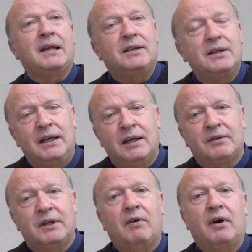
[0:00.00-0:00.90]
Did he
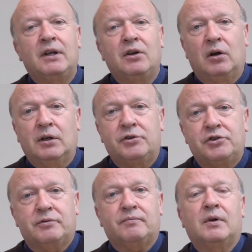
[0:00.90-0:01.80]
have divine
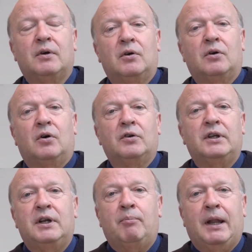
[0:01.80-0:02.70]
knowledge, or
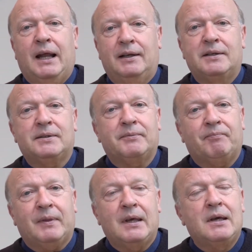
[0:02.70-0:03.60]
did he plan it?
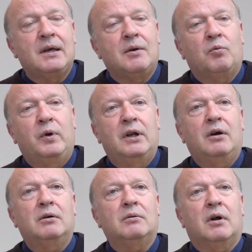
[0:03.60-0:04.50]
We
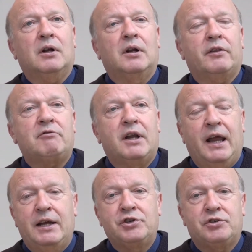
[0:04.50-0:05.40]
know on another
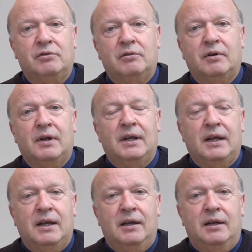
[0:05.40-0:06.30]
occasion,
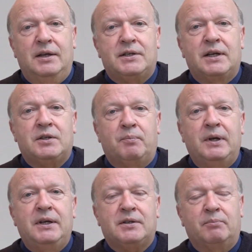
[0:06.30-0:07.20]
he said to
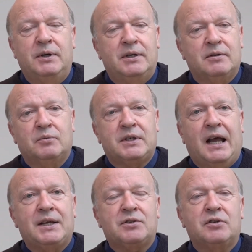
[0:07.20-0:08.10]
Peter, Peter was
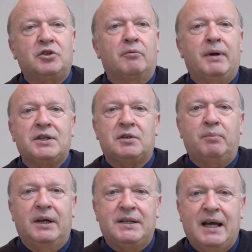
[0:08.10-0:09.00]
asked, "Does your master
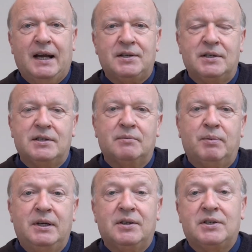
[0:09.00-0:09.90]
pay taxes?" And
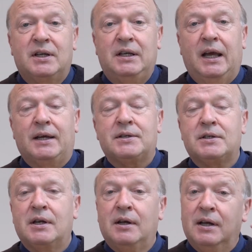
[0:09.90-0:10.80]
Peter said,
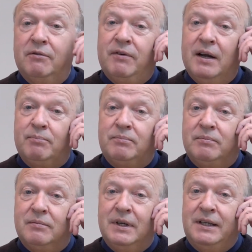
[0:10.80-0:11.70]
"Yes." In
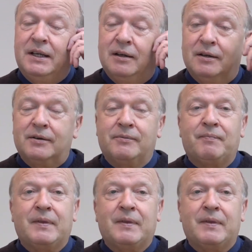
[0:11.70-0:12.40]
fact, he didn't.